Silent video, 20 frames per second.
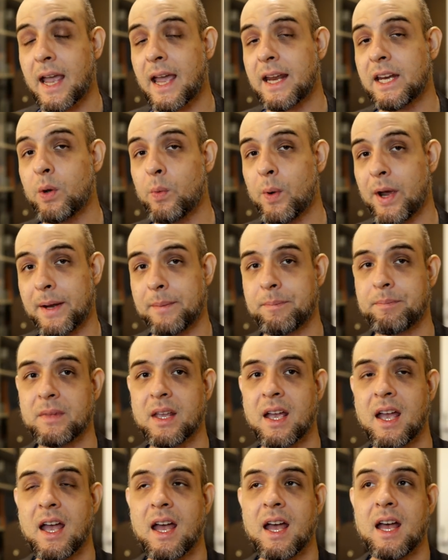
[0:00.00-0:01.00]
Anyway,
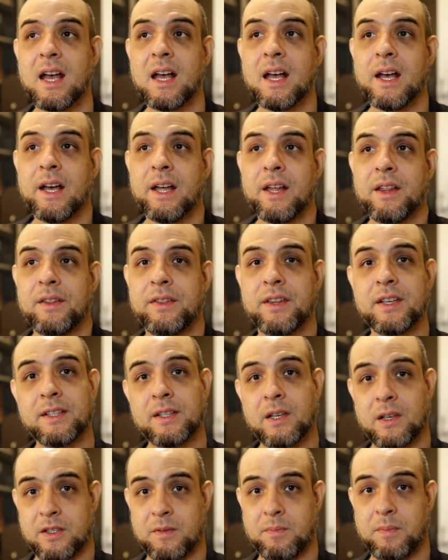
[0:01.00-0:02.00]

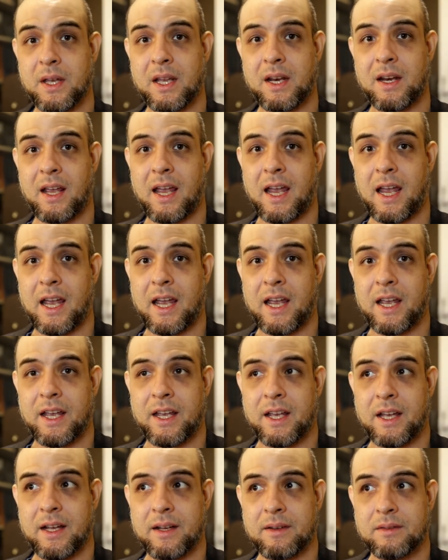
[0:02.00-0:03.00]
this has been
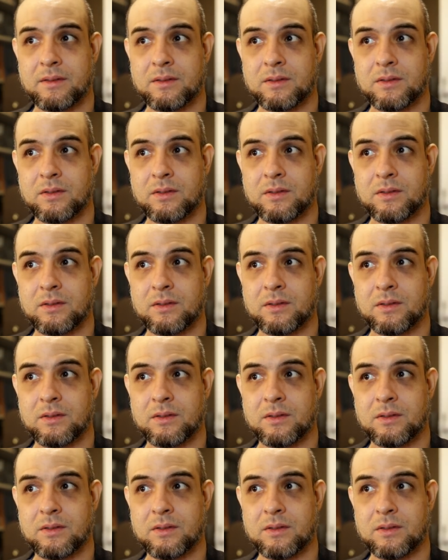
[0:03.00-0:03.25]
a